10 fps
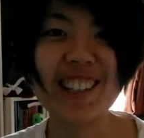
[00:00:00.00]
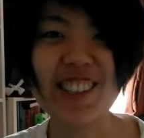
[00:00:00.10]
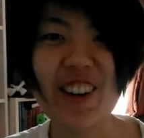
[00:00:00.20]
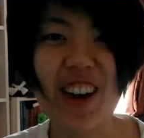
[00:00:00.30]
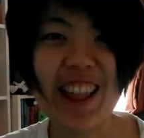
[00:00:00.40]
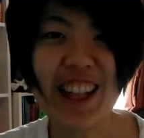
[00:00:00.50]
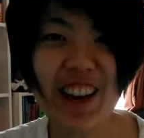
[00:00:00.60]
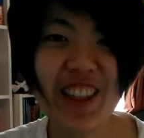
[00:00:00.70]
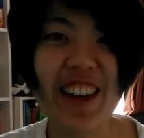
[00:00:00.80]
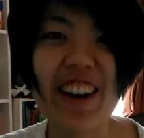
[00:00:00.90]
So
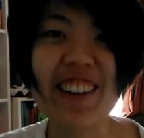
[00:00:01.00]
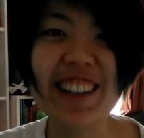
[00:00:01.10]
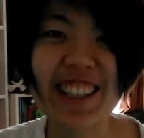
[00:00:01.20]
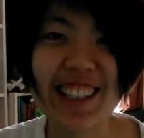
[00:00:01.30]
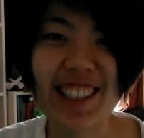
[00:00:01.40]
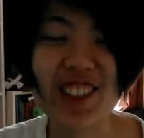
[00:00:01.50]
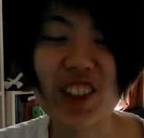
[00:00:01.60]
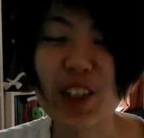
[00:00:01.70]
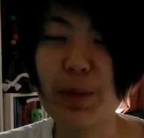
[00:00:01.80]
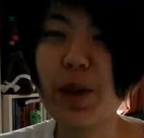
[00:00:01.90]
hello there, ladies and
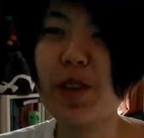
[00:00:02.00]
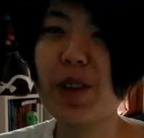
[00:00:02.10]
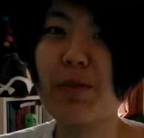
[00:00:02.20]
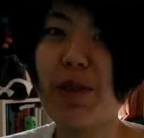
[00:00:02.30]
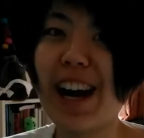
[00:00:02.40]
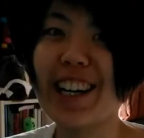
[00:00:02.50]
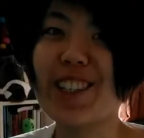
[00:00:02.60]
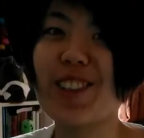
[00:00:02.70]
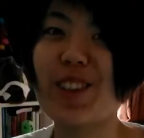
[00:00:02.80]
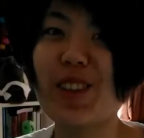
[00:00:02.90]
gentlemen, welcome back
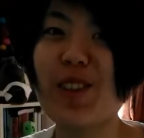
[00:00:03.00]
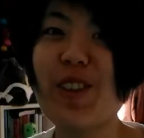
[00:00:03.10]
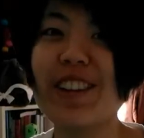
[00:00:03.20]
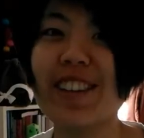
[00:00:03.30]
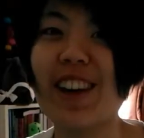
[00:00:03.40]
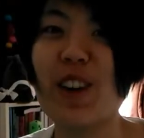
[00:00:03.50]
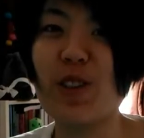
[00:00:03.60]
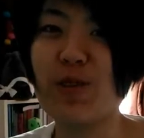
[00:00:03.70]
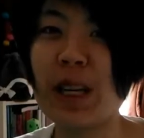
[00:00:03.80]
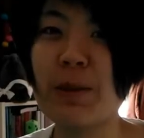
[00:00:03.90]
to
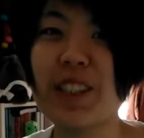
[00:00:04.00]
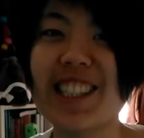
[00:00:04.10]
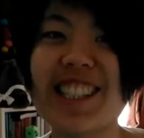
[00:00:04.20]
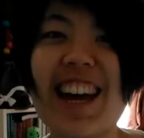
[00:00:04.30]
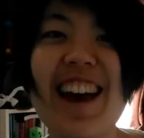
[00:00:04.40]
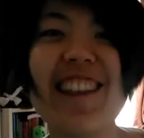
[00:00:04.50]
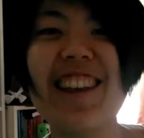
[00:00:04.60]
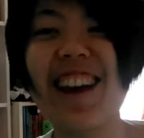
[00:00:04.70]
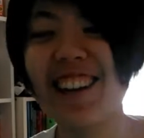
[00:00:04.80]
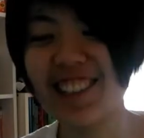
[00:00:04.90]
Fables Den,
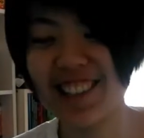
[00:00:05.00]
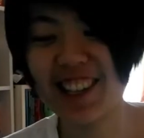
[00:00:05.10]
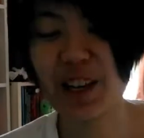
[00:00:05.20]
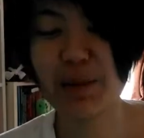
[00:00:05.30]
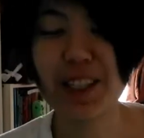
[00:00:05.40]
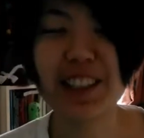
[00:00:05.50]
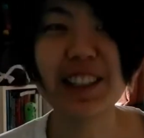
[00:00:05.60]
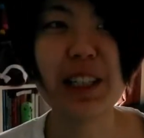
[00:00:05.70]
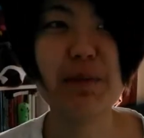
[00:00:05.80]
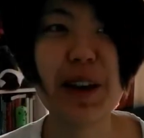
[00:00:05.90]
and today I'll be
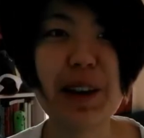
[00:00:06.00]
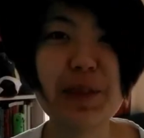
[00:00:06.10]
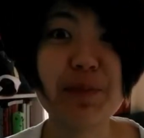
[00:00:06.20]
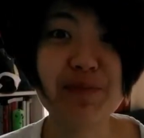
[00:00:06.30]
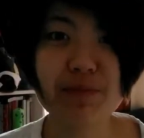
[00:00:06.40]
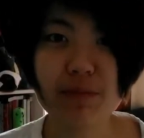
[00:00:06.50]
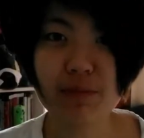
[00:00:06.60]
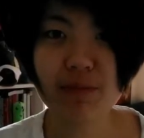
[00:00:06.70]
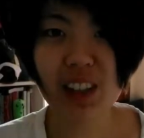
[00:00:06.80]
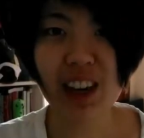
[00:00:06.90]
talking about
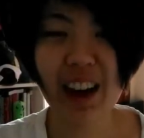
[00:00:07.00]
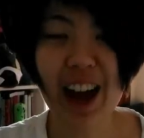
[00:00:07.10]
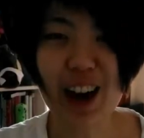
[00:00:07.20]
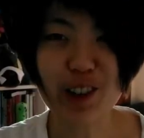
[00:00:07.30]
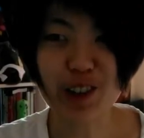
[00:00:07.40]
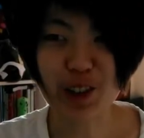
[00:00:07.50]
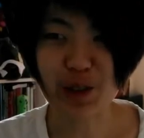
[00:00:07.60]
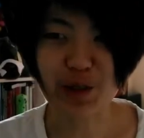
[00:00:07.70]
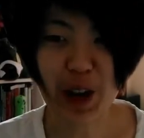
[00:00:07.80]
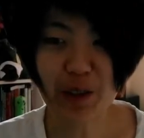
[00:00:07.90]
how to
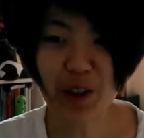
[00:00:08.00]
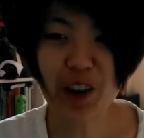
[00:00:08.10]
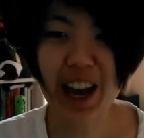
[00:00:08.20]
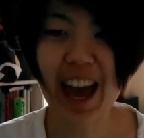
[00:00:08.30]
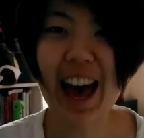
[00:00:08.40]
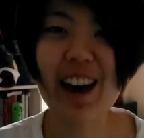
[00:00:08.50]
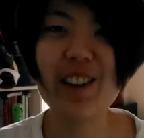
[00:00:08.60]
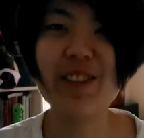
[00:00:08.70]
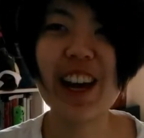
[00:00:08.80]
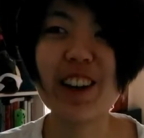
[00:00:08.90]
never
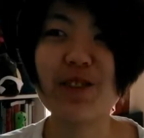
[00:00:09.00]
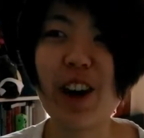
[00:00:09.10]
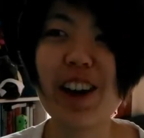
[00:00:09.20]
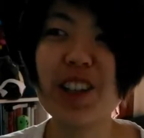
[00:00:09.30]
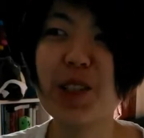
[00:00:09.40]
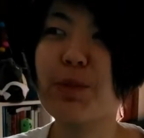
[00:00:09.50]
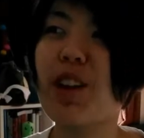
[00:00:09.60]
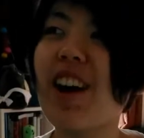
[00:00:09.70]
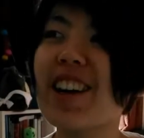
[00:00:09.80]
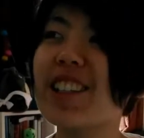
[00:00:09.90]
have a writer's
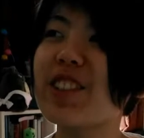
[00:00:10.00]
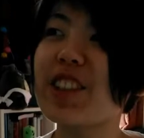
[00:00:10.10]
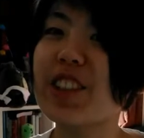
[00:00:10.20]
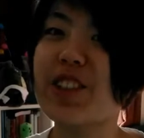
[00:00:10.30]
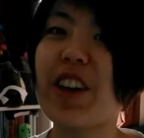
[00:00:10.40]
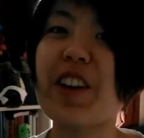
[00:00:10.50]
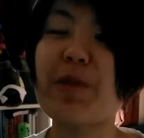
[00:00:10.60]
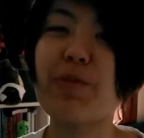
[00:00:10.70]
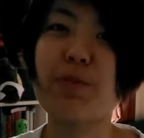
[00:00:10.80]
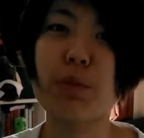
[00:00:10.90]
block or a creative
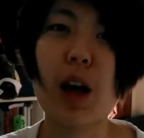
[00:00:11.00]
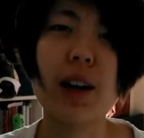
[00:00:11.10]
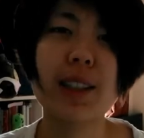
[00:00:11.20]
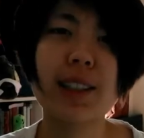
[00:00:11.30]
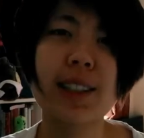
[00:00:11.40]
block